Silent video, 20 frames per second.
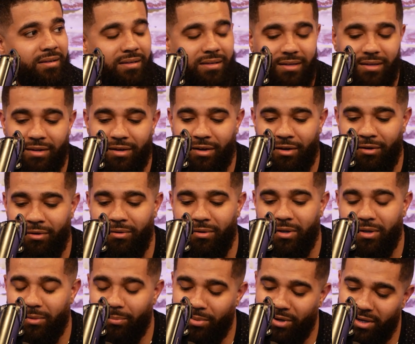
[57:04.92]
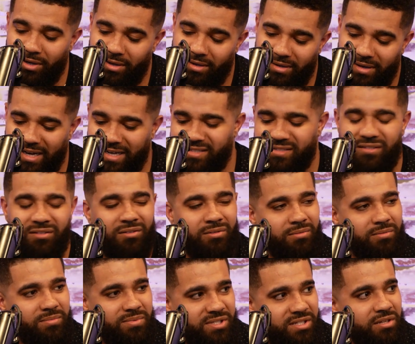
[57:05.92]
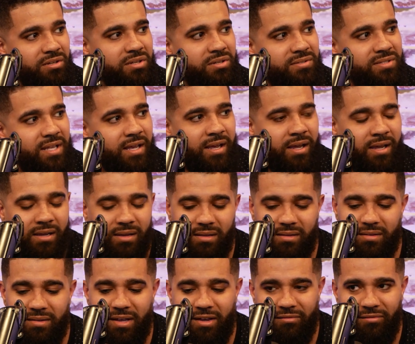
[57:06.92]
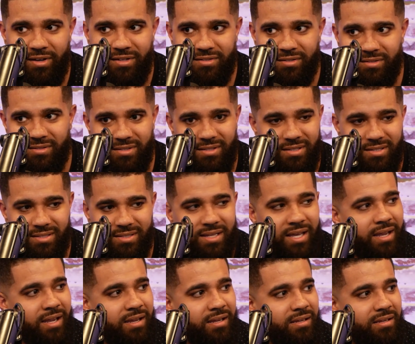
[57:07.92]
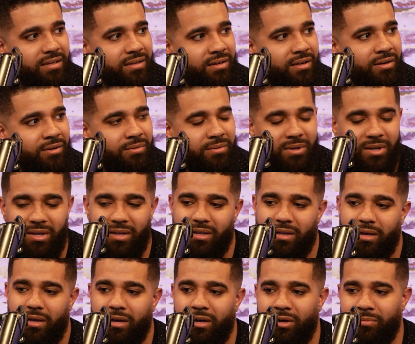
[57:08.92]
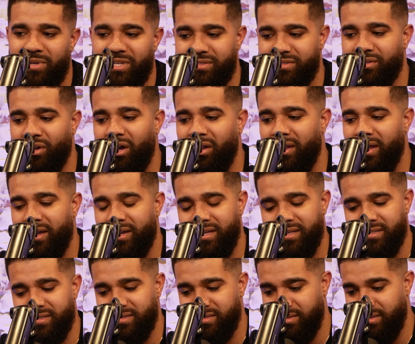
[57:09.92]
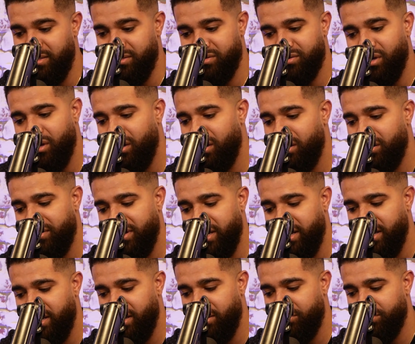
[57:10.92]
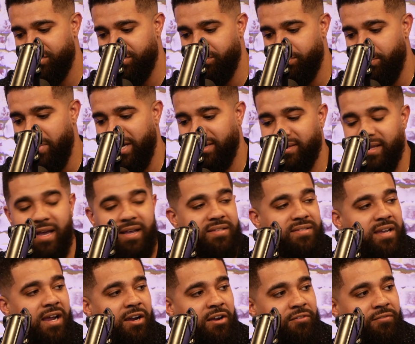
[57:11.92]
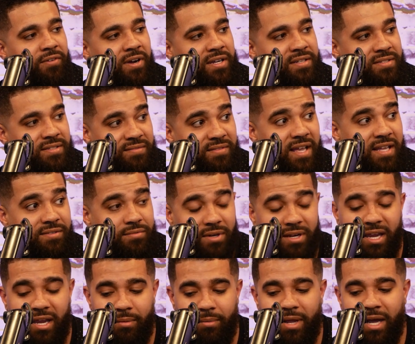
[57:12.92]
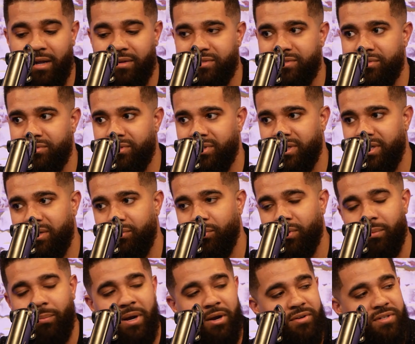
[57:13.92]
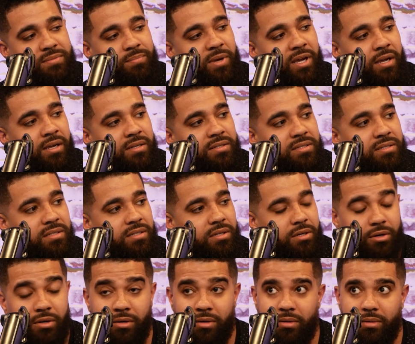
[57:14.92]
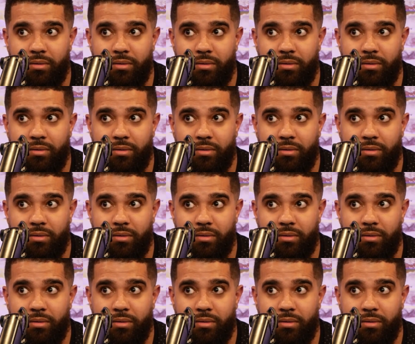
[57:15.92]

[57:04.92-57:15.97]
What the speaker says: back, But I still use that investor to this day, know. He saw that. He saw that I would make that sacrifice. That's what it came down to, and he won my respect. So